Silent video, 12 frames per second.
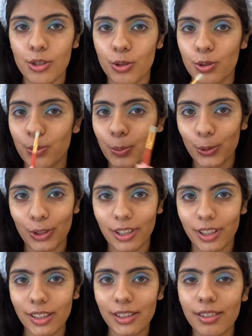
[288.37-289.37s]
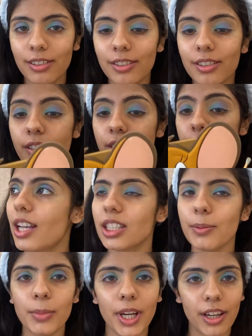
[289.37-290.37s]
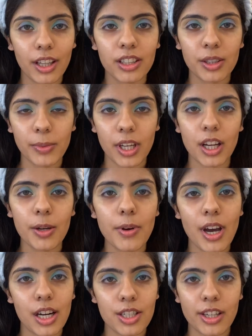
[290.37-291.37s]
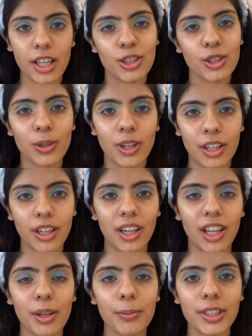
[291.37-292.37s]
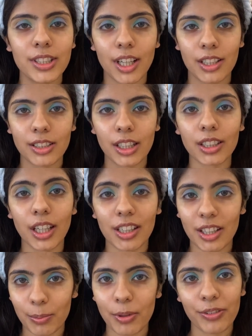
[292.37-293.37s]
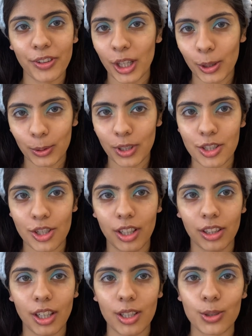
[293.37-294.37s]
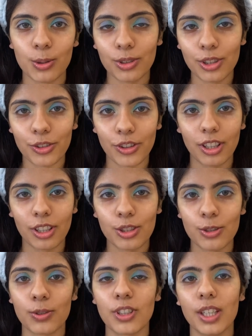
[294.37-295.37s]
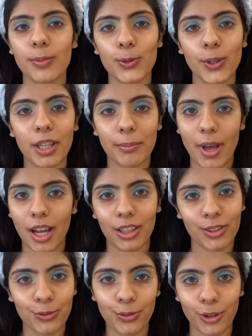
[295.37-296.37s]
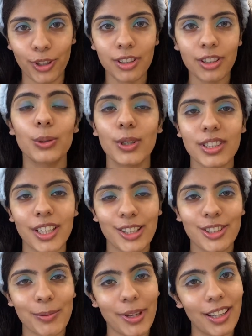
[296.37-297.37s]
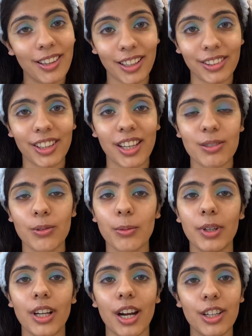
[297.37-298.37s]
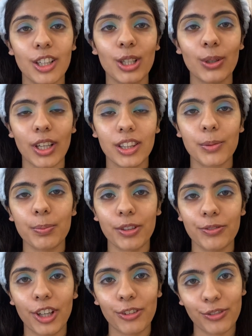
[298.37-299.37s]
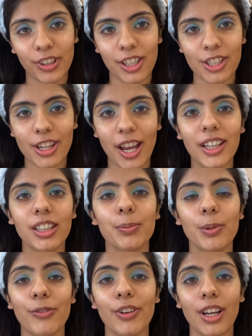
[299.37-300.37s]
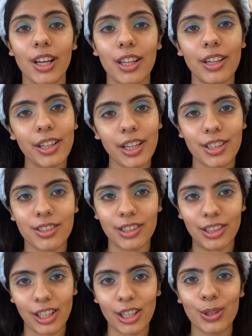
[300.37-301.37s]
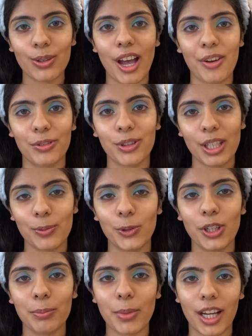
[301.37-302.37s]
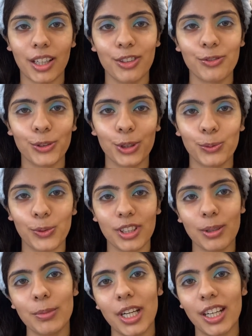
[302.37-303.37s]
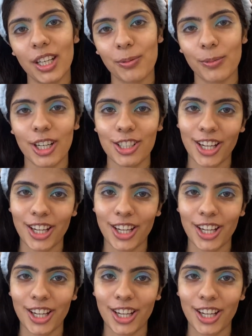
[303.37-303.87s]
to smoothen it. As I'm blending the makeup, harsh lines so hat rahi hai, but saath saath color bhi fade hota jata hai. So the trick is to keep going back and forth. Thodi si extra mehnat lagti hai isme, but until you get the perfect finish and the perfect color intensity, you have to keep going back and forth with the blending brush